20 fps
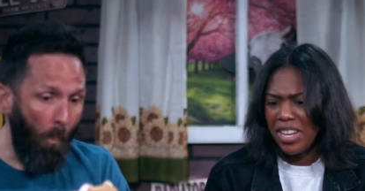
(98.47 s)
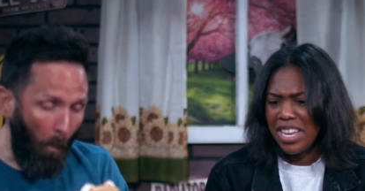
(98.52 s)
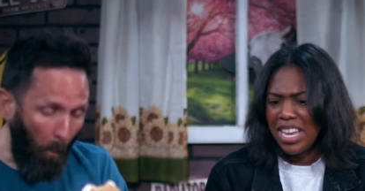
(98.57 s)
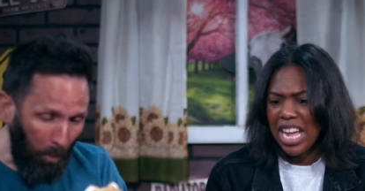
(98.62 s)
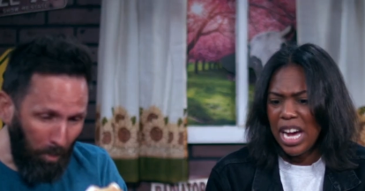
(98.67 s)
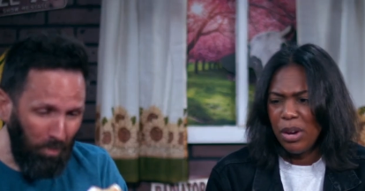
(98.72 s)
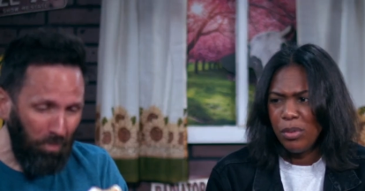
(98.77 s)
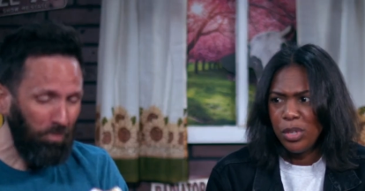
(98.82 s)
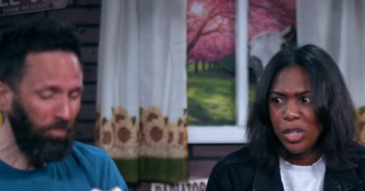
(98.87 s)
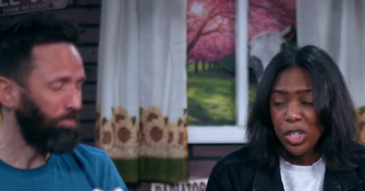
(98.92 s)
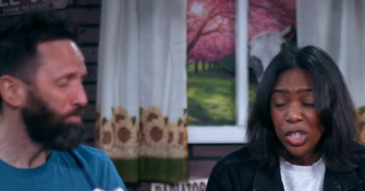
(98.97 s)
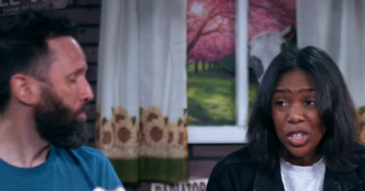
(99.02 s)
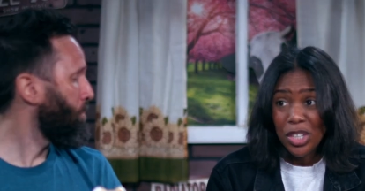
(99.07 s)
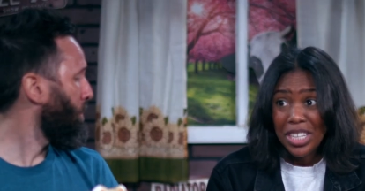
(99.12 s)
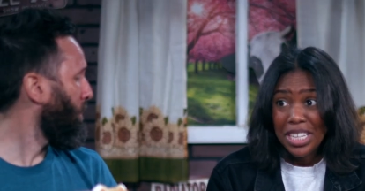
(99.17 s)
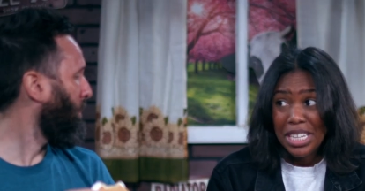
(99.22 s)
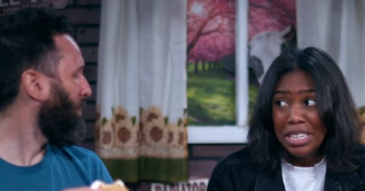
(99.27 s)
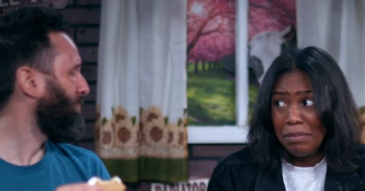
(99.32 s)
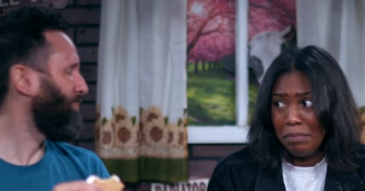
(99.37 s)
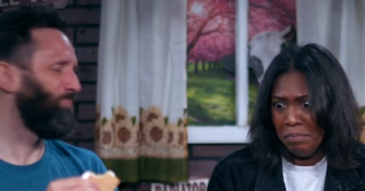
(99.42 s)
Speaker 1: and now
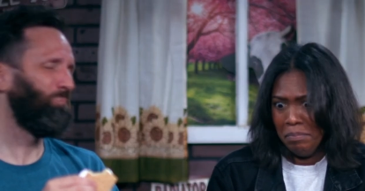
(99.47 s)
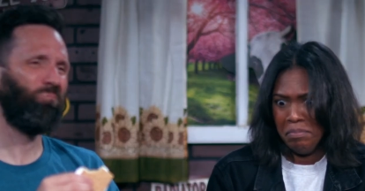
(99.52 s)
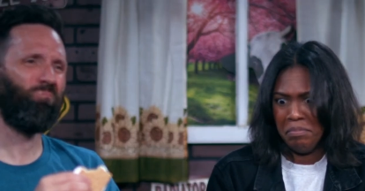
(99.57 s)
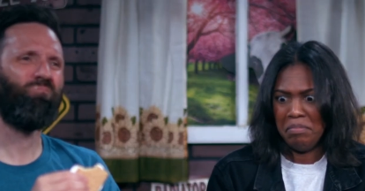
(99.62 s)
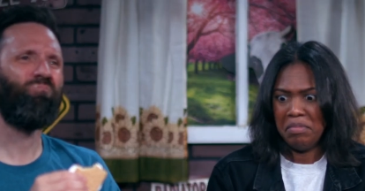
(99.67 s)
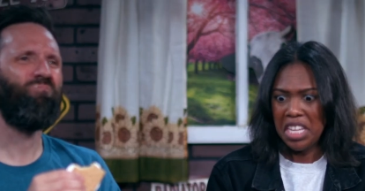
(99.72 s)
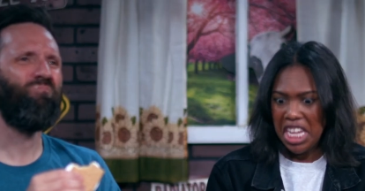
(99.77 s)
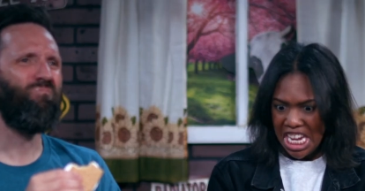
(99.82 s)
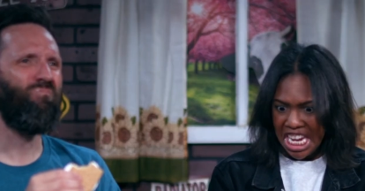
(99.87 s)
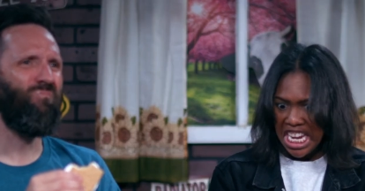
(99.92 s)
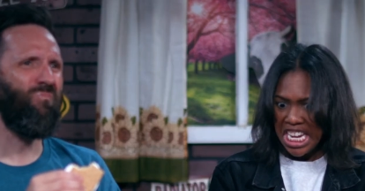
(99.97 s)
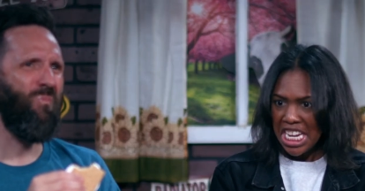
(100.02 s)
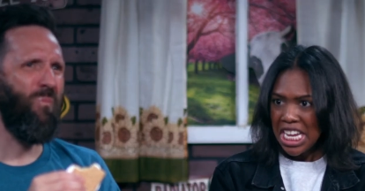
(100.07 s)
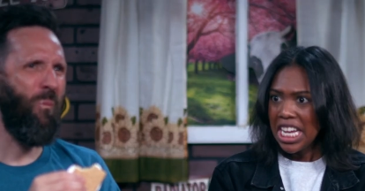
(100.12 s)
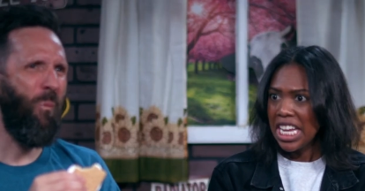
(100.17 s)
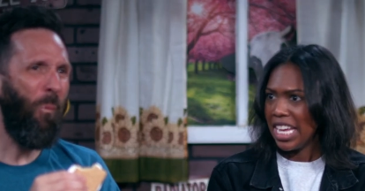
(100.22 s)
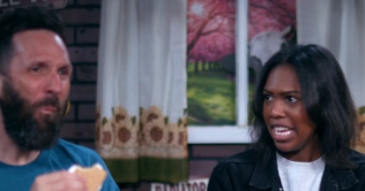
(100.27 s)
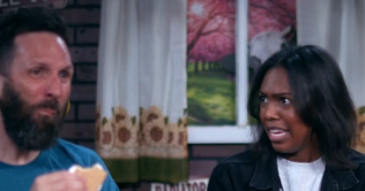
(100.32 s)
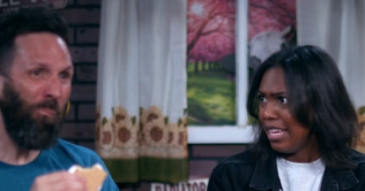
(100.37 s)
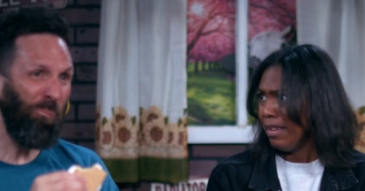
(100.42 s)
you're
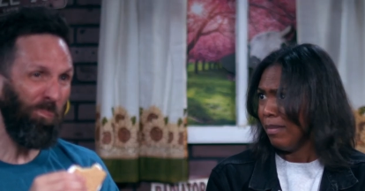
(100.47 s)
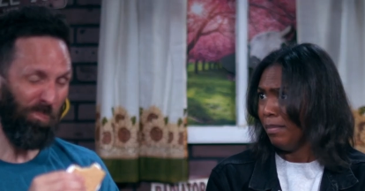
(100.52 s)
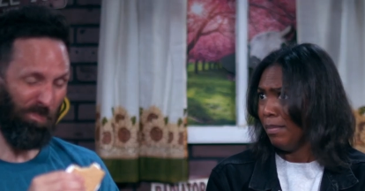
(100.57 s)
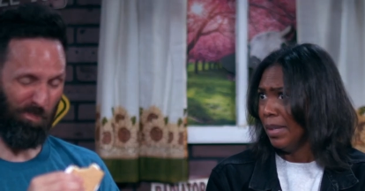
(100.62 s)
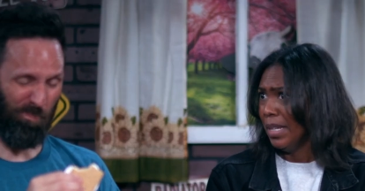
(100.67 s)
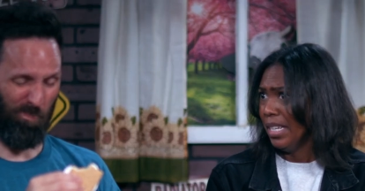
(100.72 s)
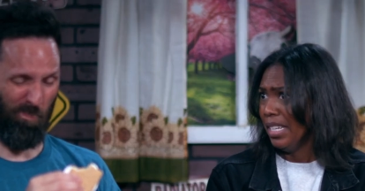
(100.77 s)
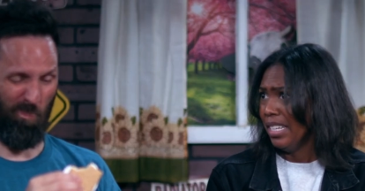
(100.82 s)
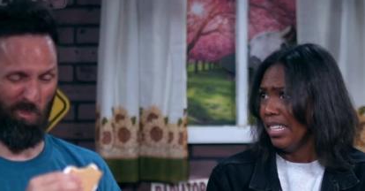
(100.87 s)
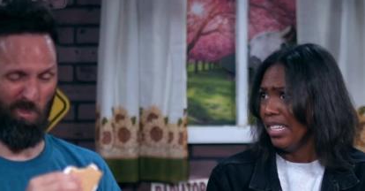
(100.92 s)
eating him?